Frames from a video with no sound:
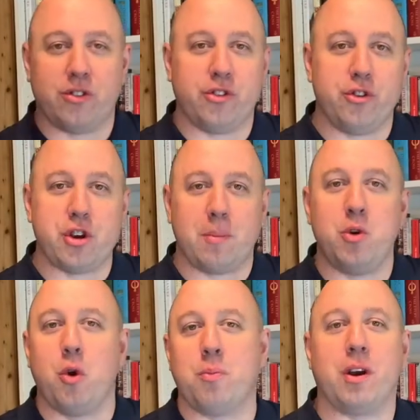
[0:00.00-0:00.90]
search up
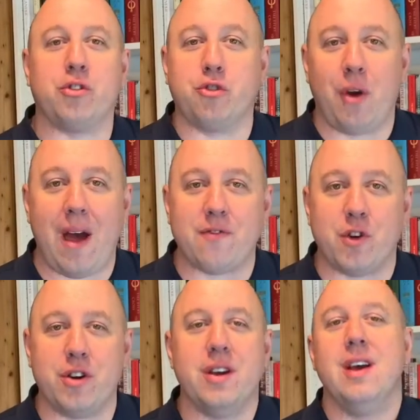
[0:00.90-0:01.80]
North Park
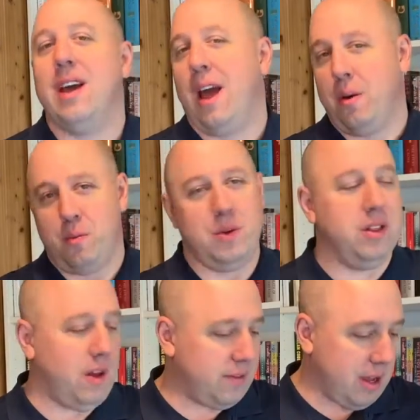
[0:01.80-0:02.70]
Stratford, and we'd
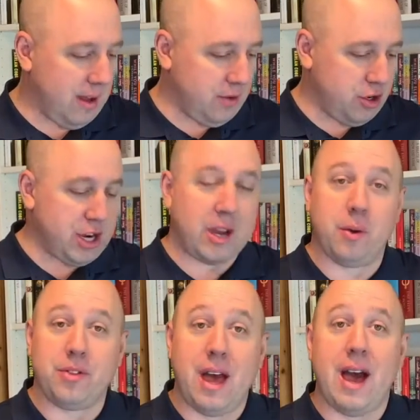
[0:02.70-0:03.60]
love to have you check
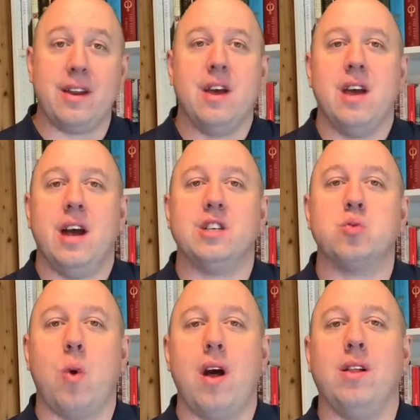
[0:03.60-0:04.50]
out that, as
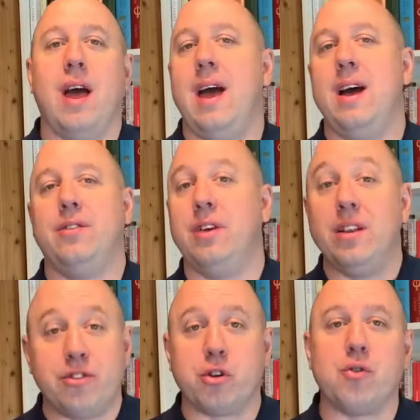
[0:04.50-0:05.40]
well as
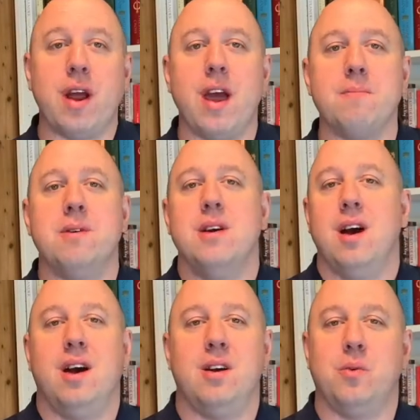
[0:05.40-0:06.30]
Instagram.
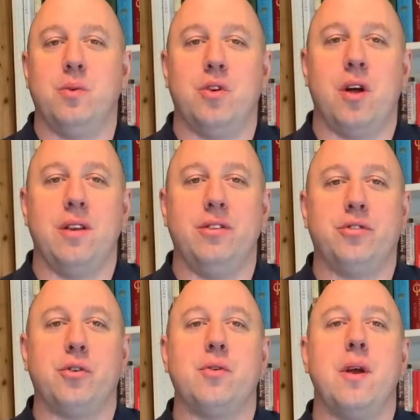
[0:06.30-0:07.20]
We're on
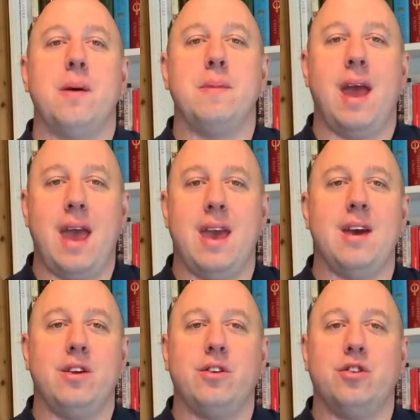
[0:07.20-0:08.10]
Instagram,
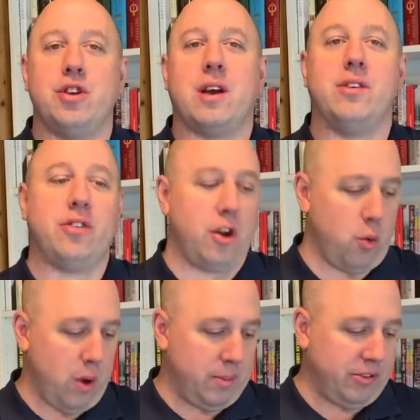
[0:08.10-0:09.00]
and check us on our
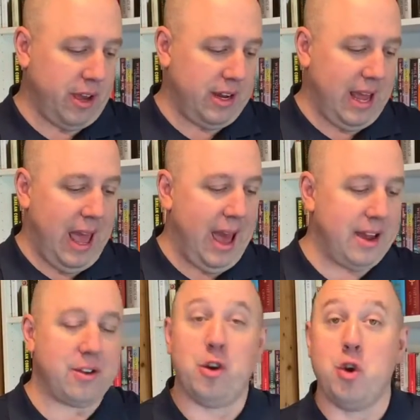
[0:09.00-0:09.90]
website
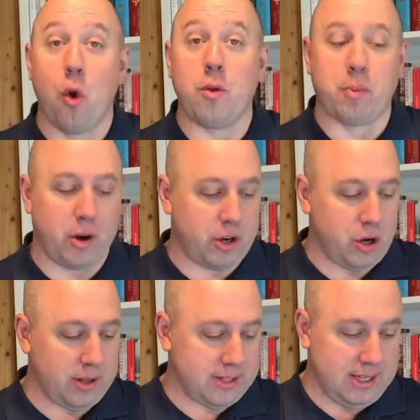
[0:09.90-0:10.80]
at
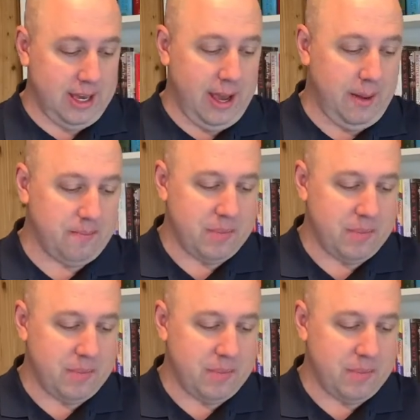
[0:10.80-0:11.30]
northpark.ca.